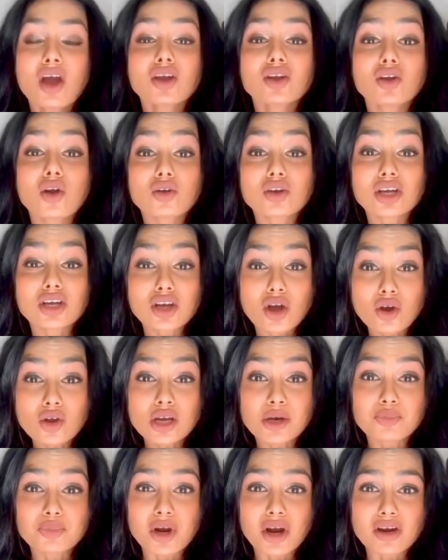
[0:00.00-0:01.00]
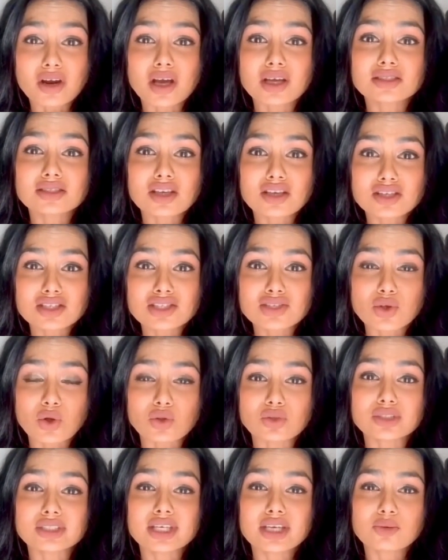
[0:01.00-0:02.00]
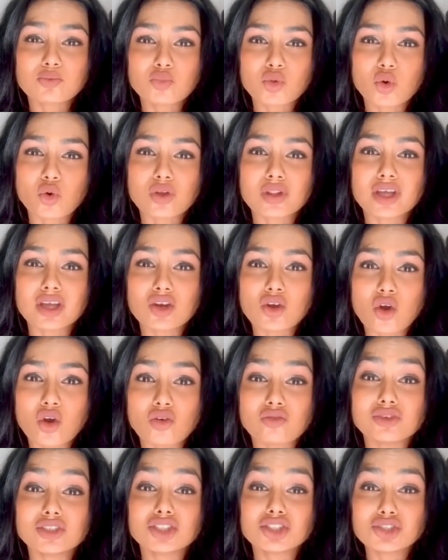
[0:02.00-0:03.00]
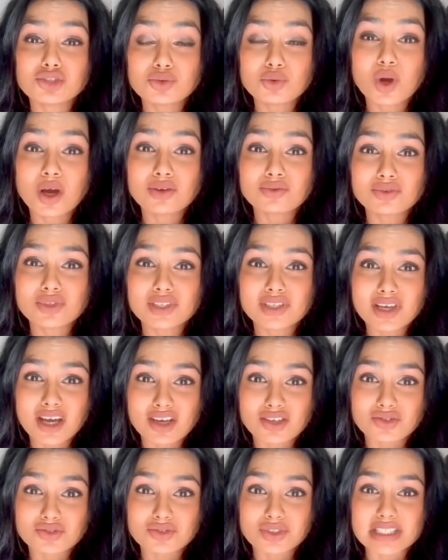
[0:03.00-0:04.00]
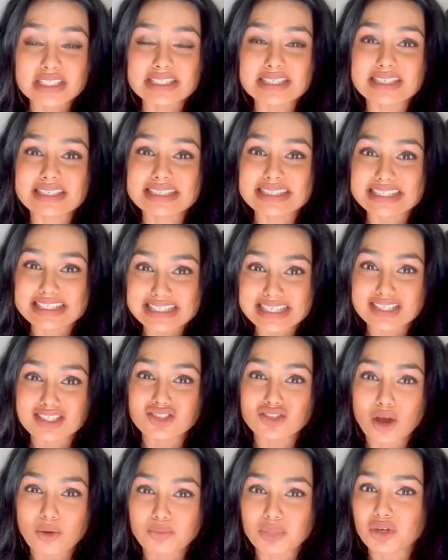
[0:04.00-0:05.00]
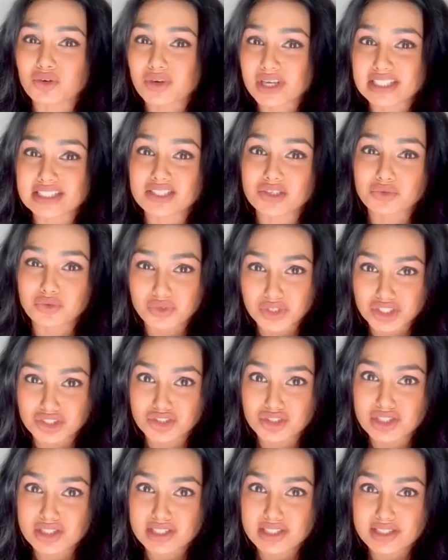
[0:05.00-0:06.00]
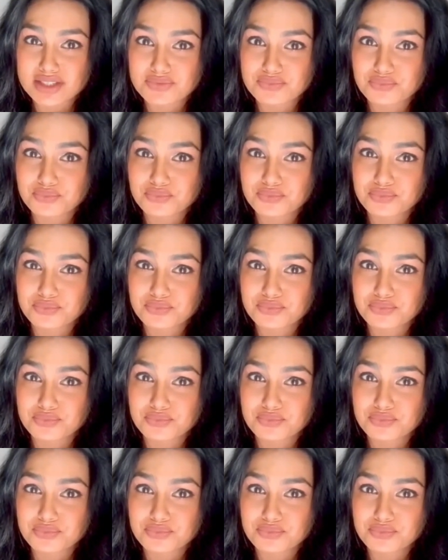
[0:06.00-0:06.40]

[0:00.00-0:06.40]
Coca-Cola products are sold in more than over 200 countries in 6 operating regions.